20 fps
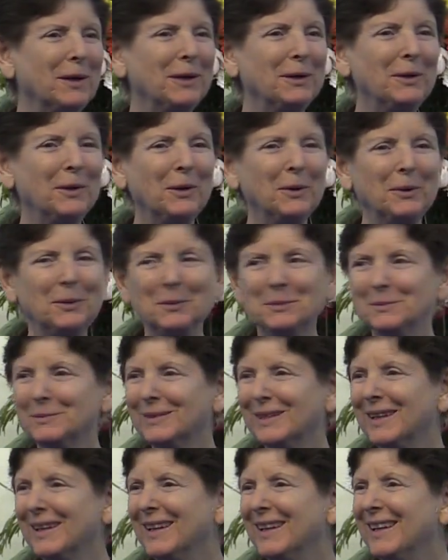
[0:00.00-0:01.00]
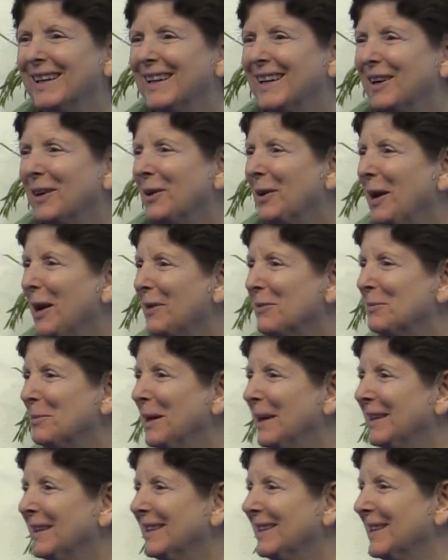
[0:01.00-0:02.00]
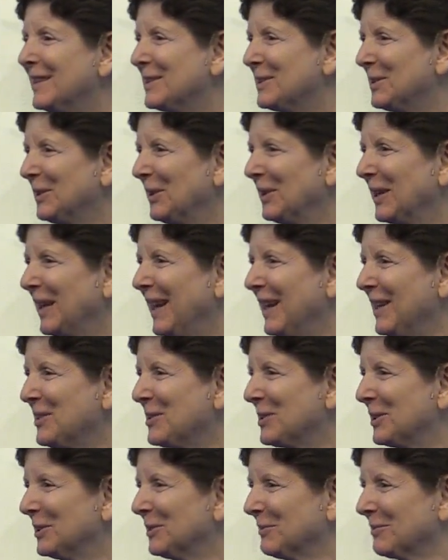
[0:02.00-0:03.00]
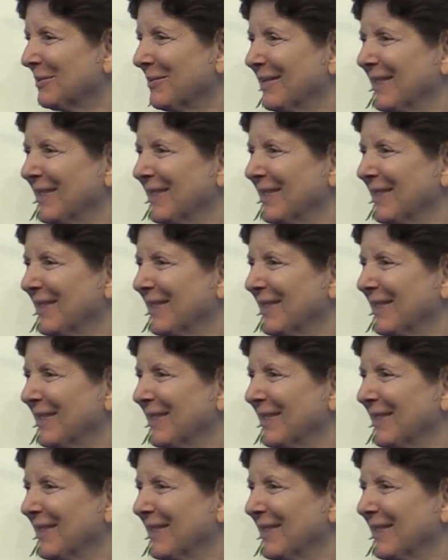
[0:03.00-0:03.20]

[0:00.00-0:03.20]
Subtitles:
I know or have met at least on occasion.